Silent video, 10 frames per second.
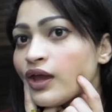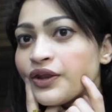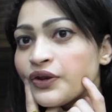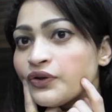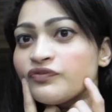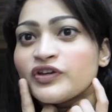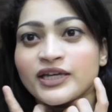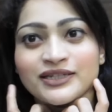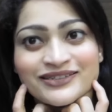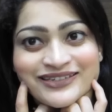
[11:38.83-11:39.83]
I don't know if you
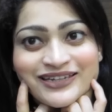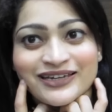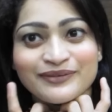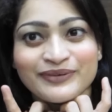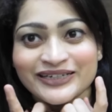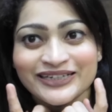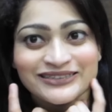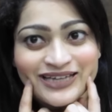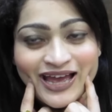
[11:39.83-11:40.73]
can see, but yes,